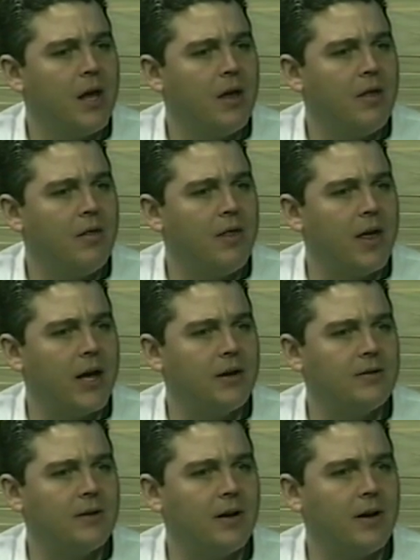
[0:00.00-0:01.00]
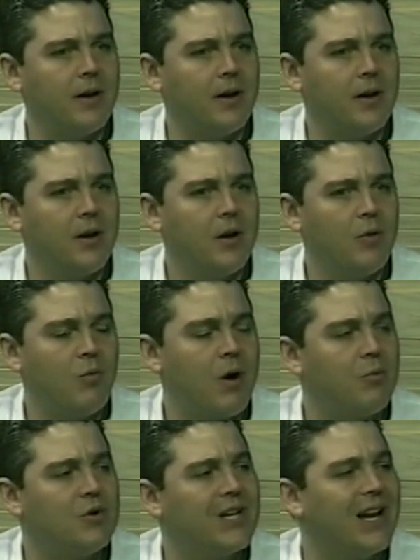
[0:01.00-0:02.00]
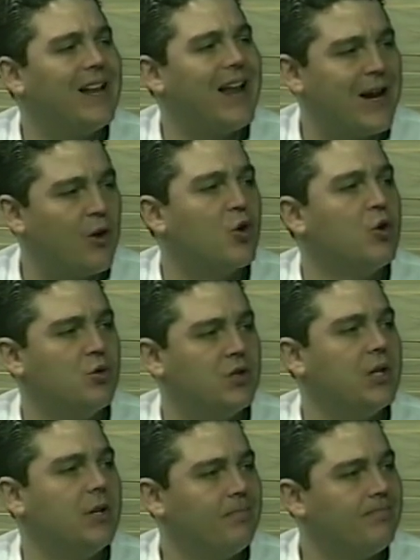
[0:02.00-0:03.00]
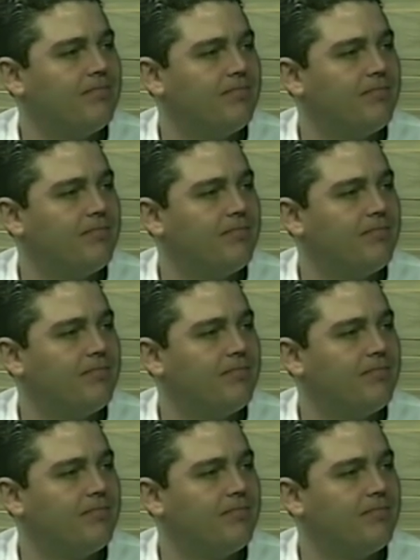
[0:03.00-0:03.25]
that represent a lighter cuisine.